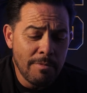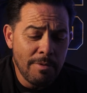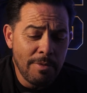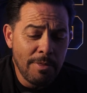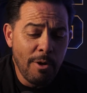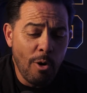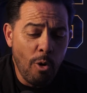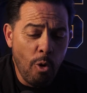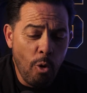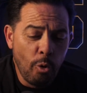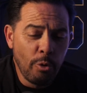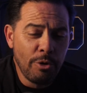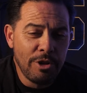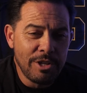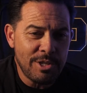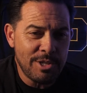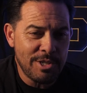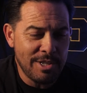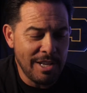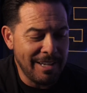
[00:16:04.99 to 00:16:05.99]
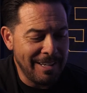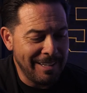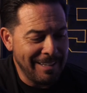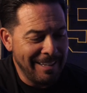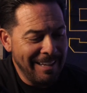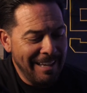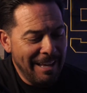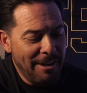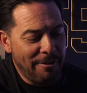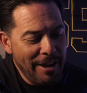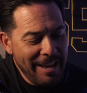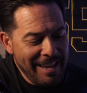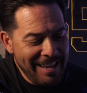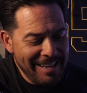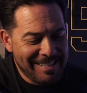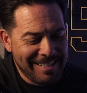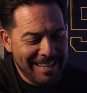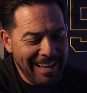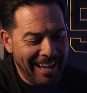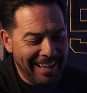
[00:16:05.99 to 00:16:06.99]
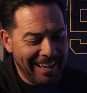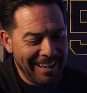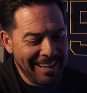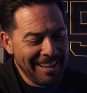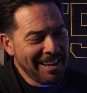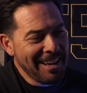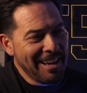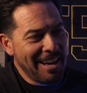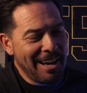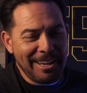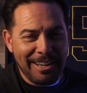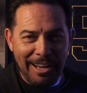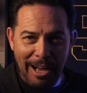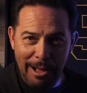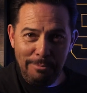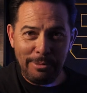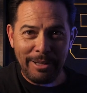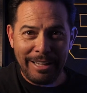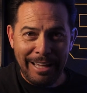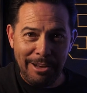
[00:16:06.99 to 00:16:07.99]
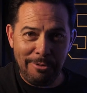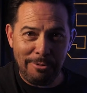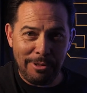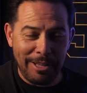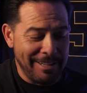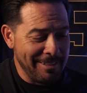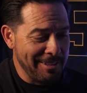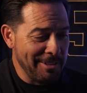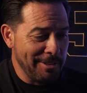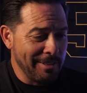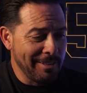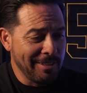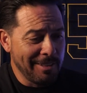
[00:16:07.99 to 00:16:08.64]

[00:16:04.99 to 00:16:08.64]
The oldest son, if he's got a complicated relationship,